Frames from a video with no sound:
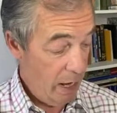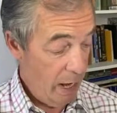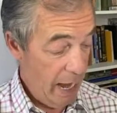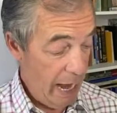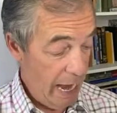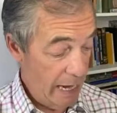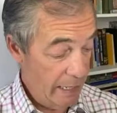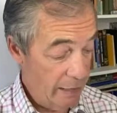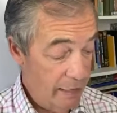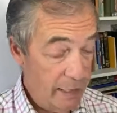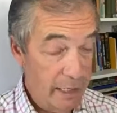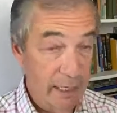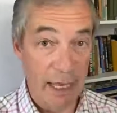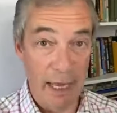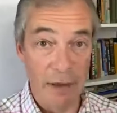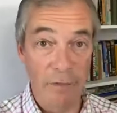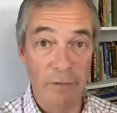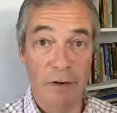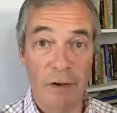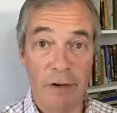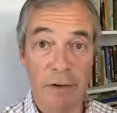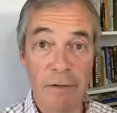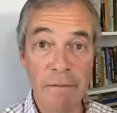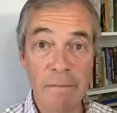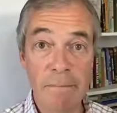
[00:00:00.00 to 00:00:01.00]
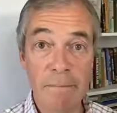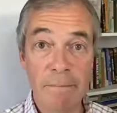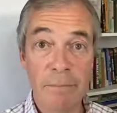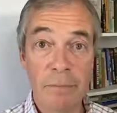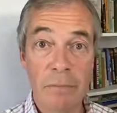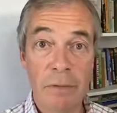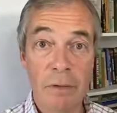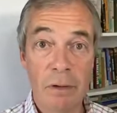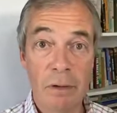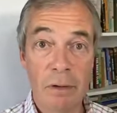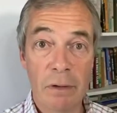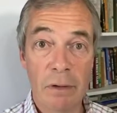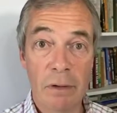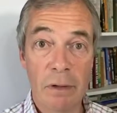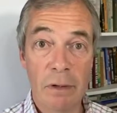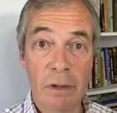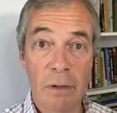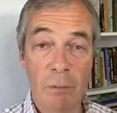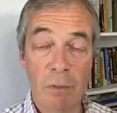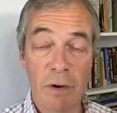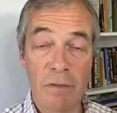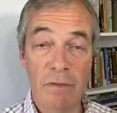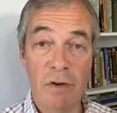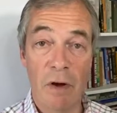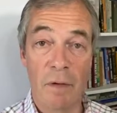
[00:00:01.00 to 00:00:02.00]
And given
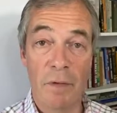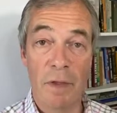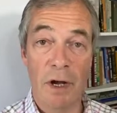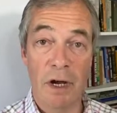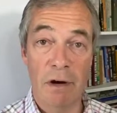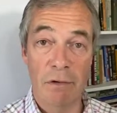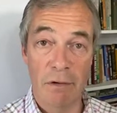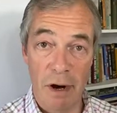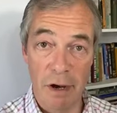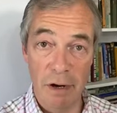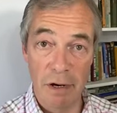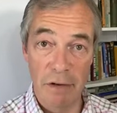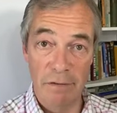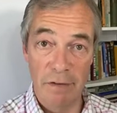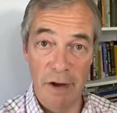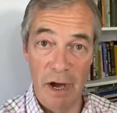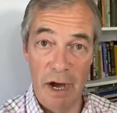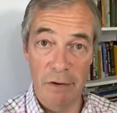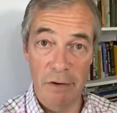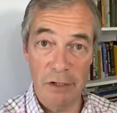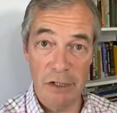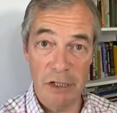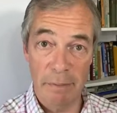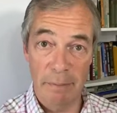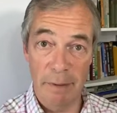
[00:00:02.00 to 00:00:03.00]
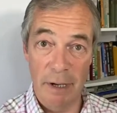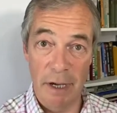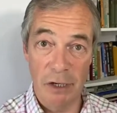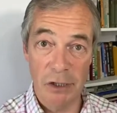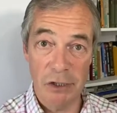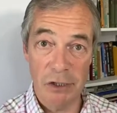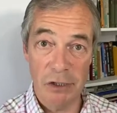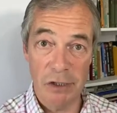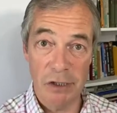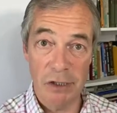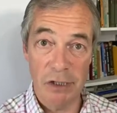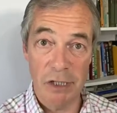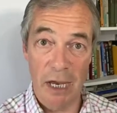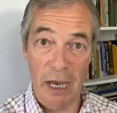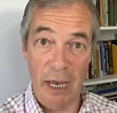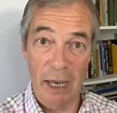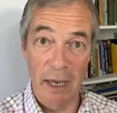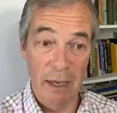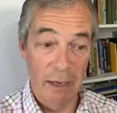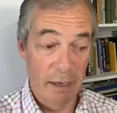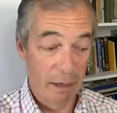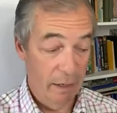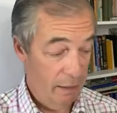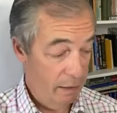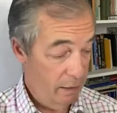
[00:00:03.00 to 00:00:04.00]
we've got the coronavirus emergency,
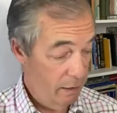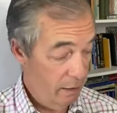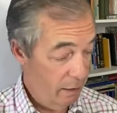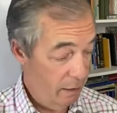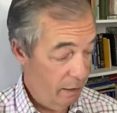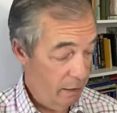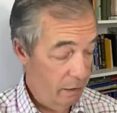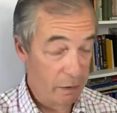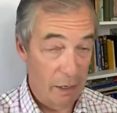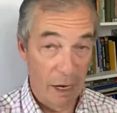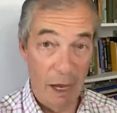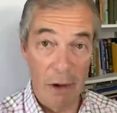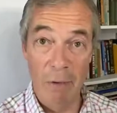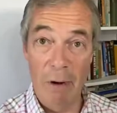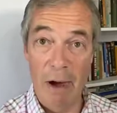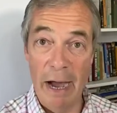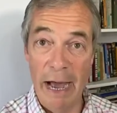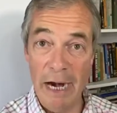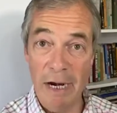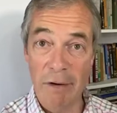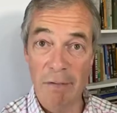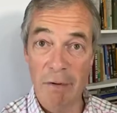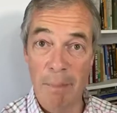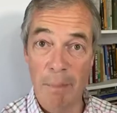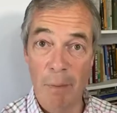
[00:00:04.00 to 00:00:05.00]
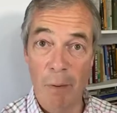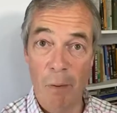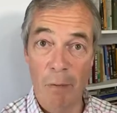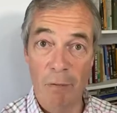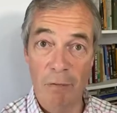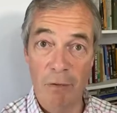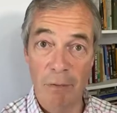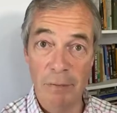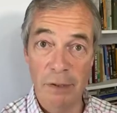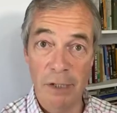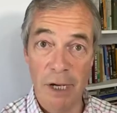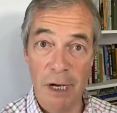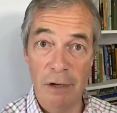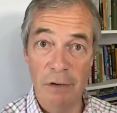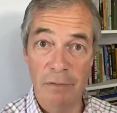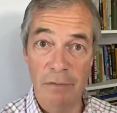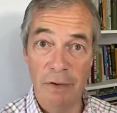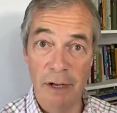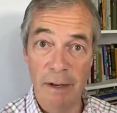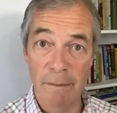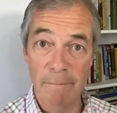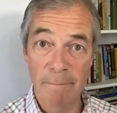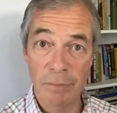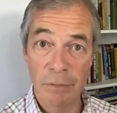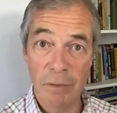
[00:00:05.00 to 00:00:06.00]
you know, I had a report from
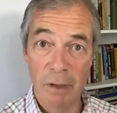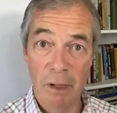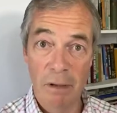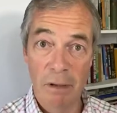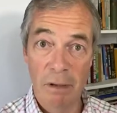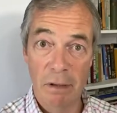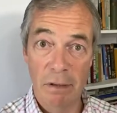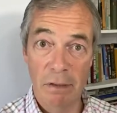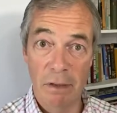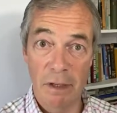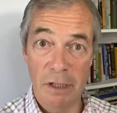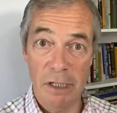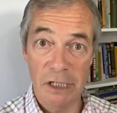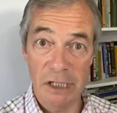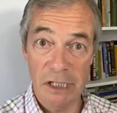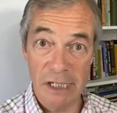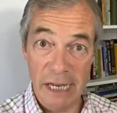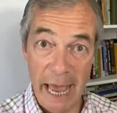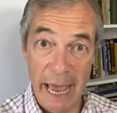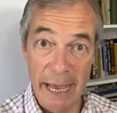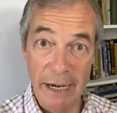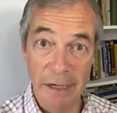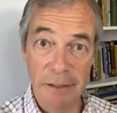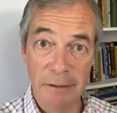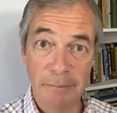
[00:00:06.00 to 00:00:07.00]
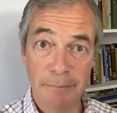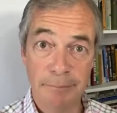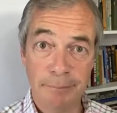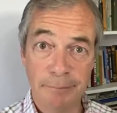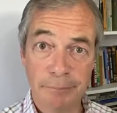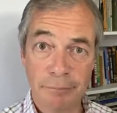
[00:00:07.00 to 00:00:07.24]
Dover that said